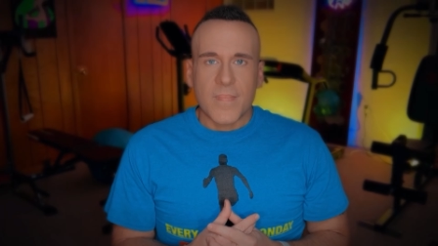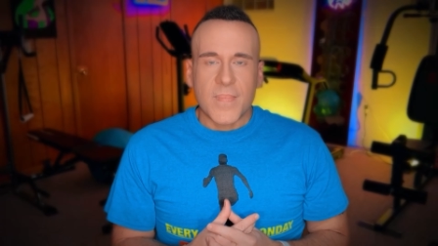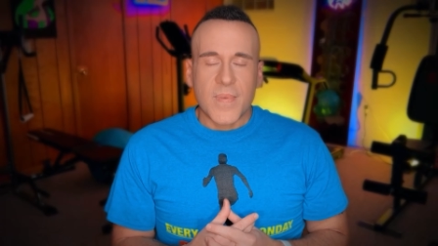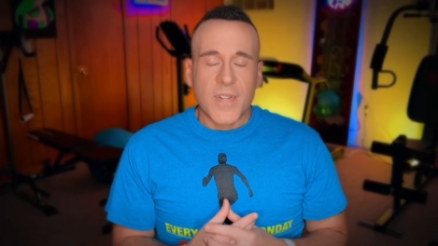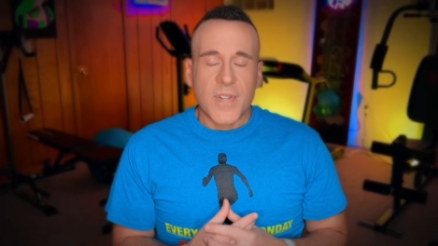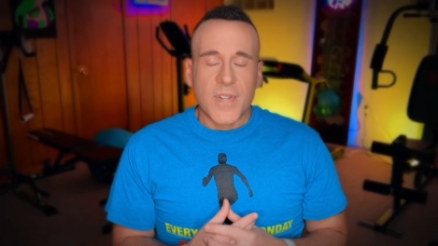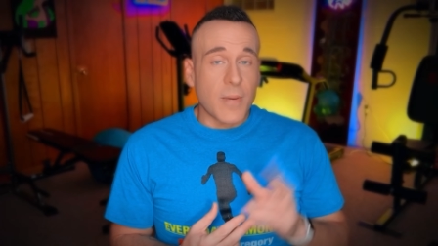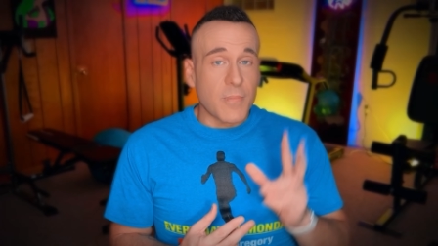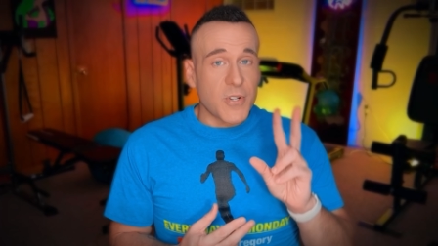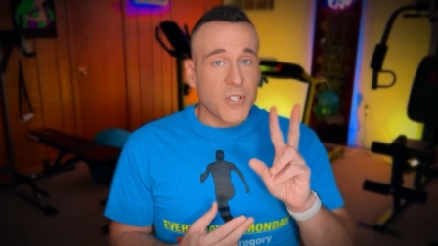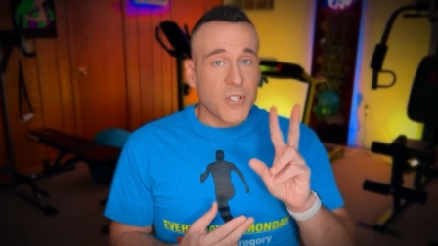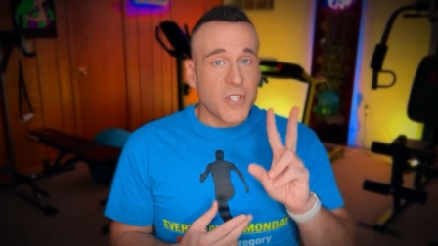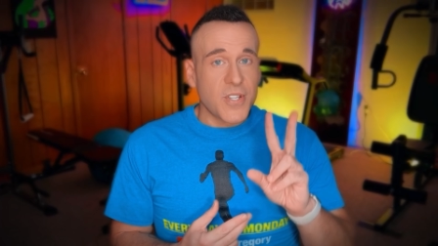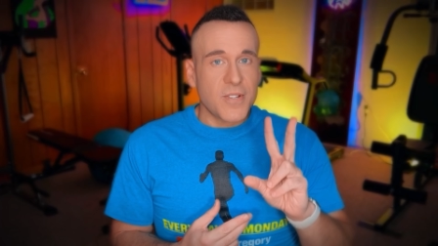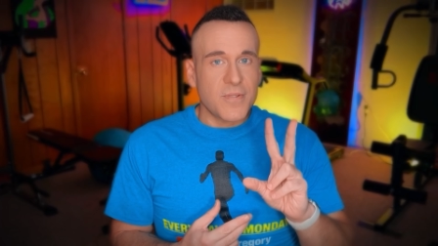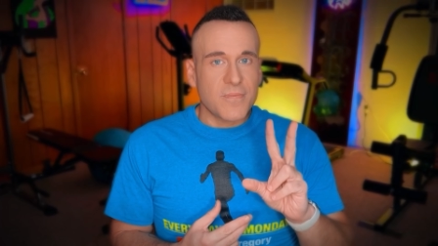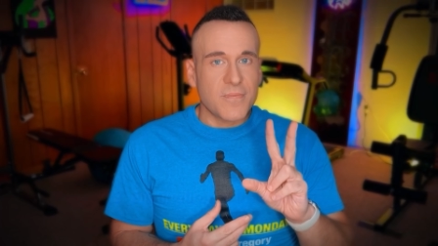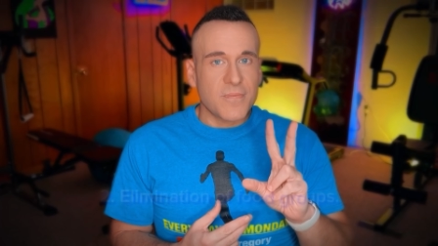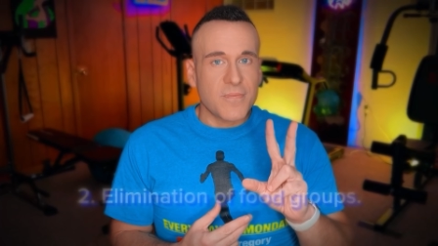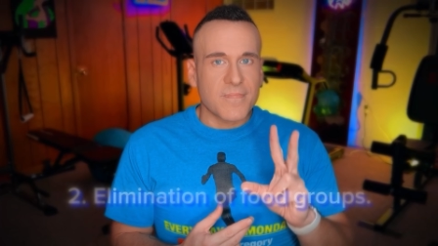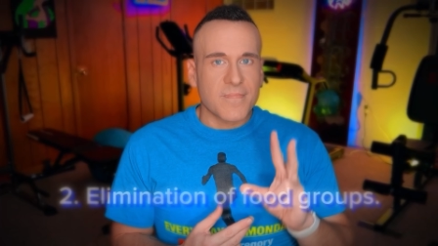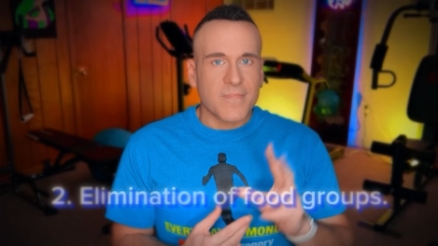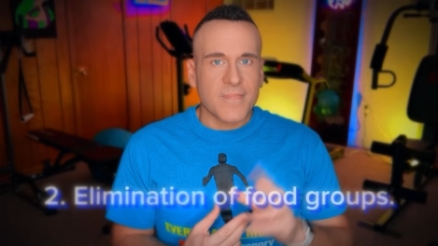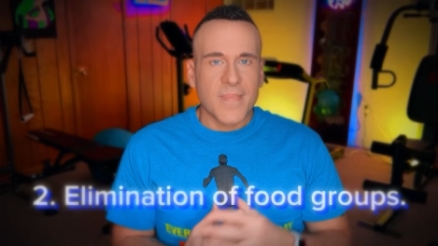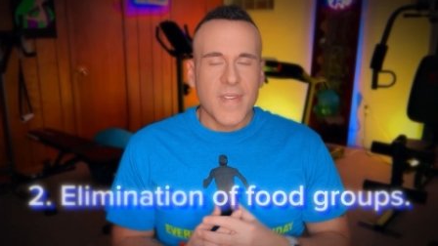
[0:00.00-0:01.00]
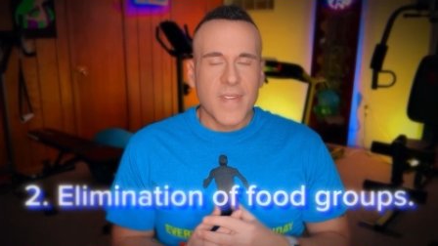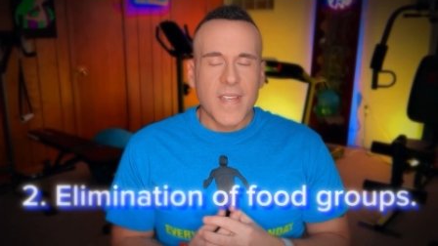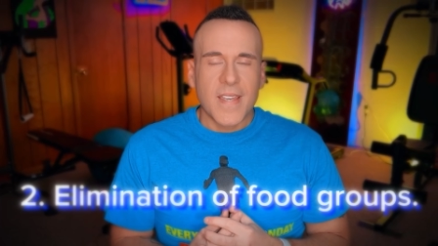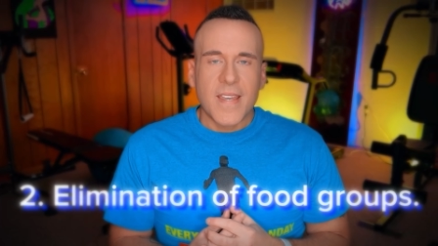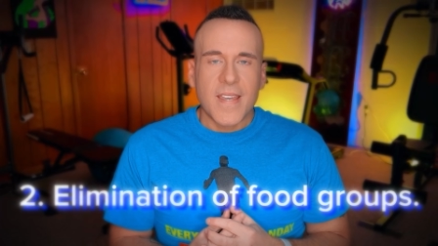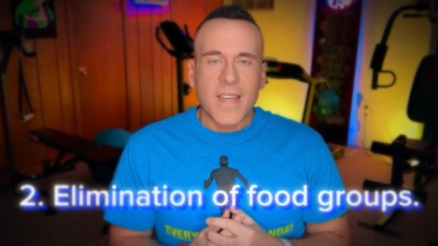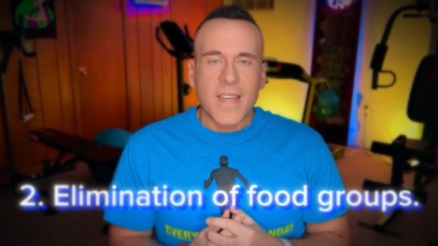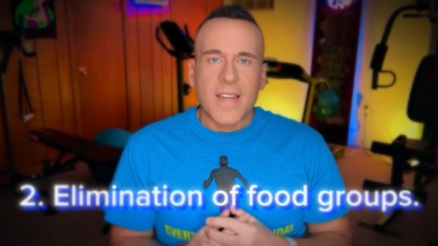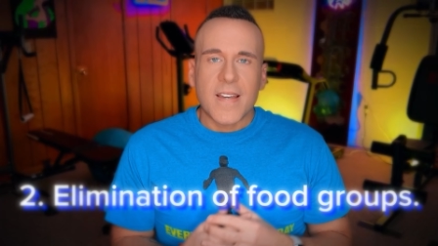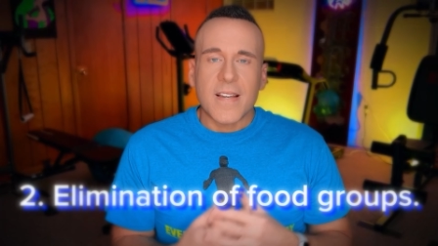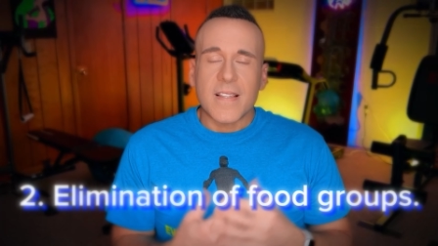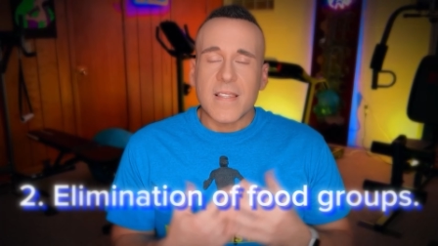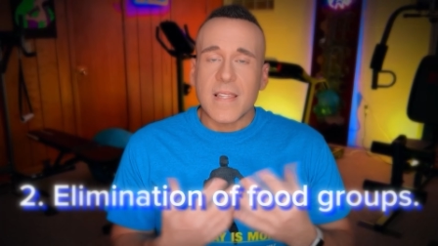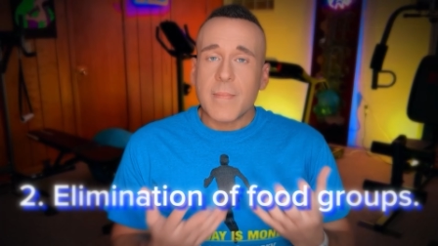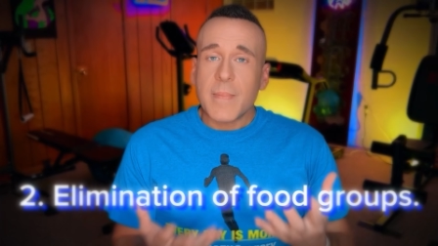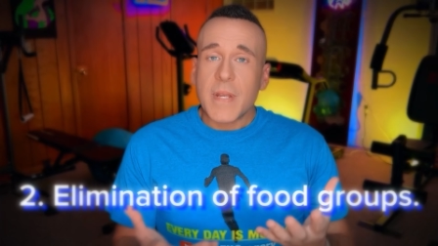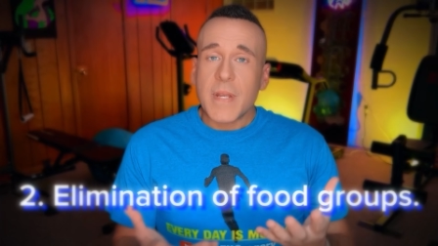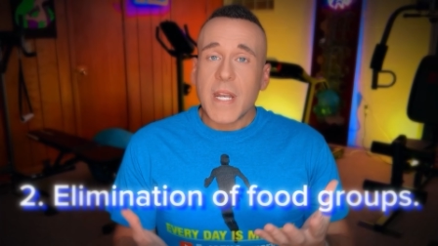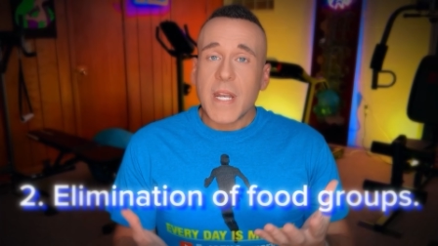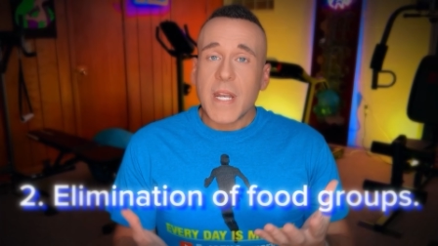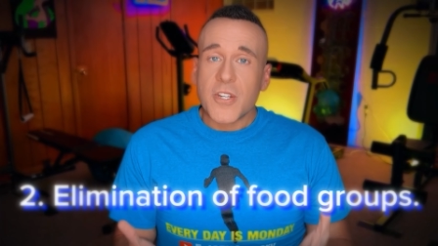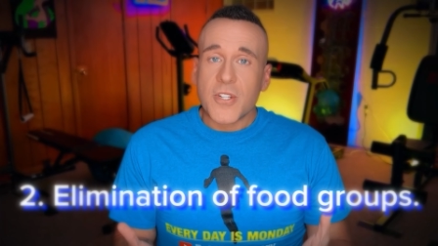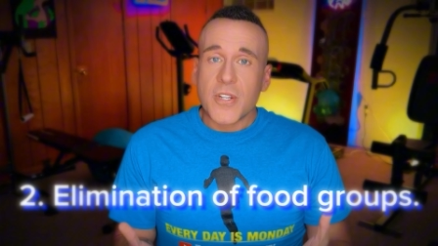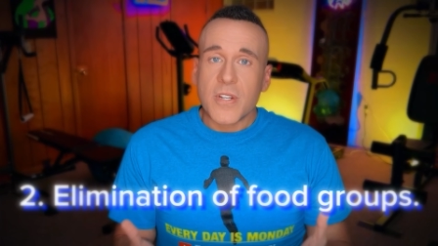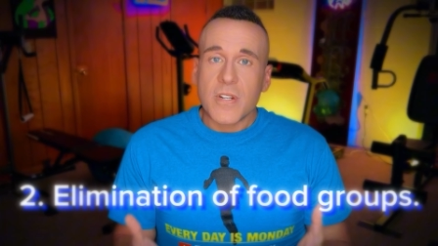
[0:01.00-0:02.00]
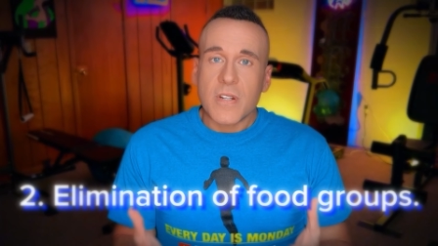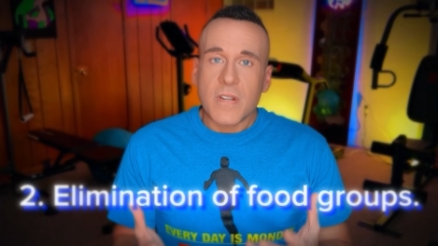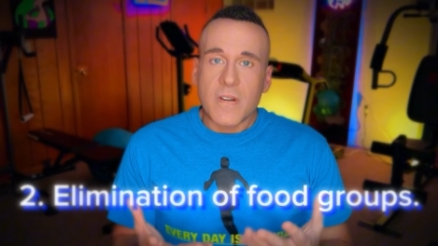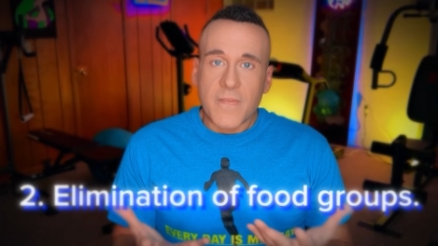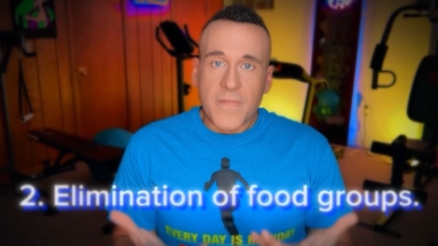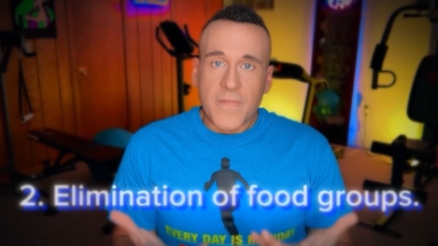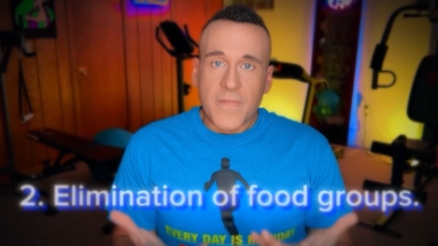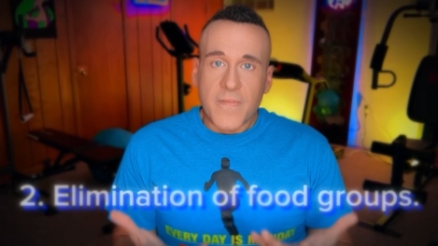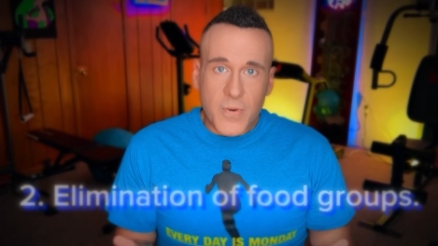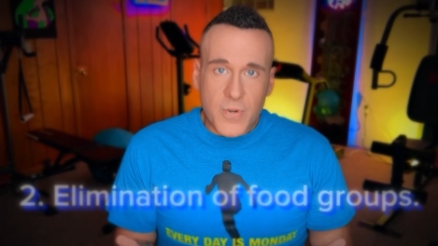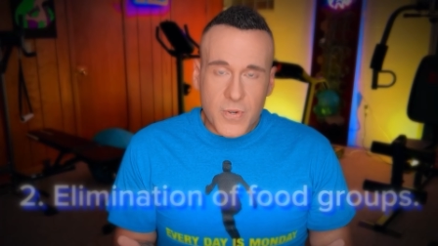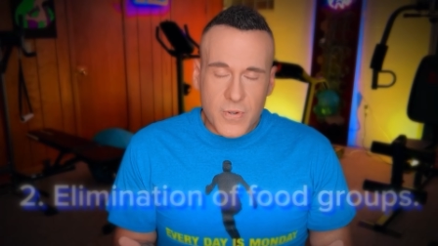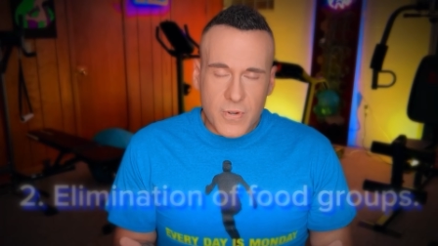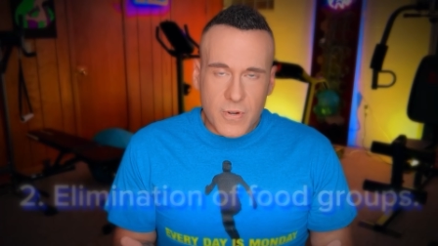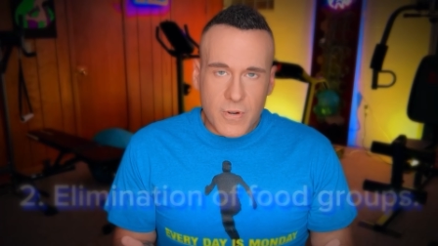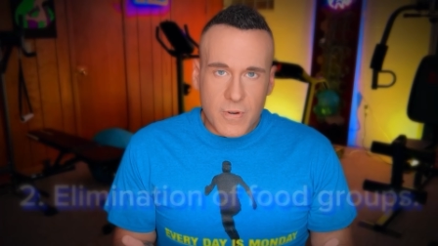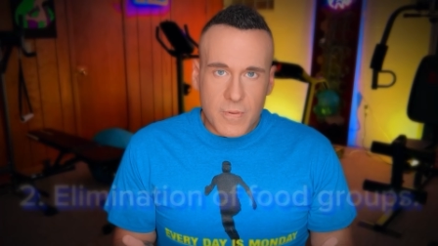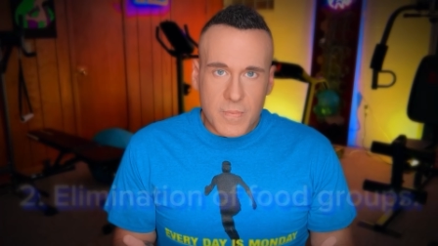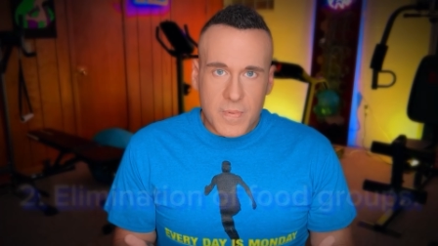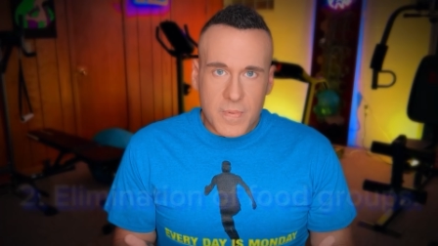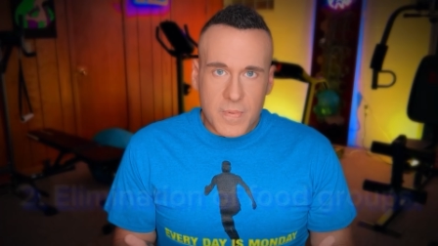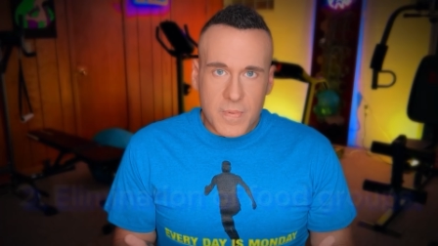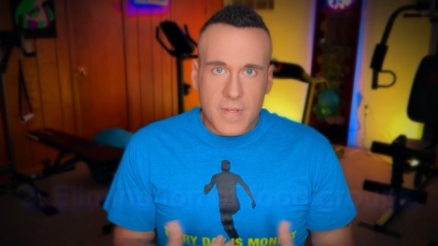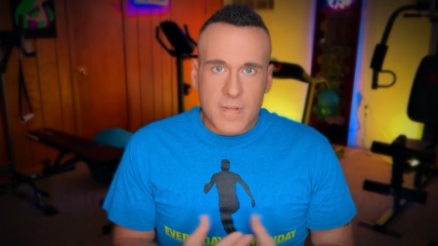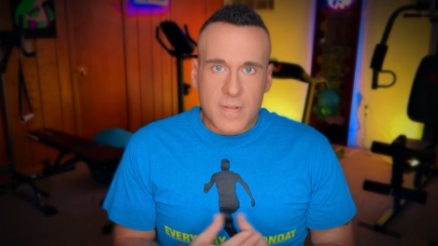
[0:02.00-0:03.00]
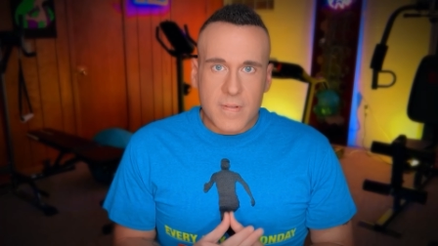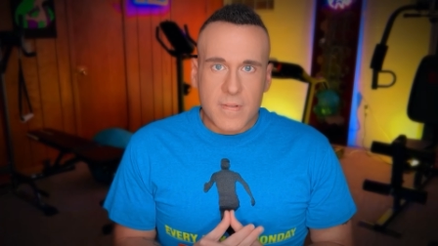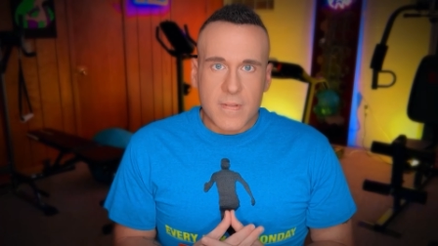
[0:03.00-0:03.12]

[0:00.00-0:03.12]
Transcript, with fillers: Number two, elimination of food groups.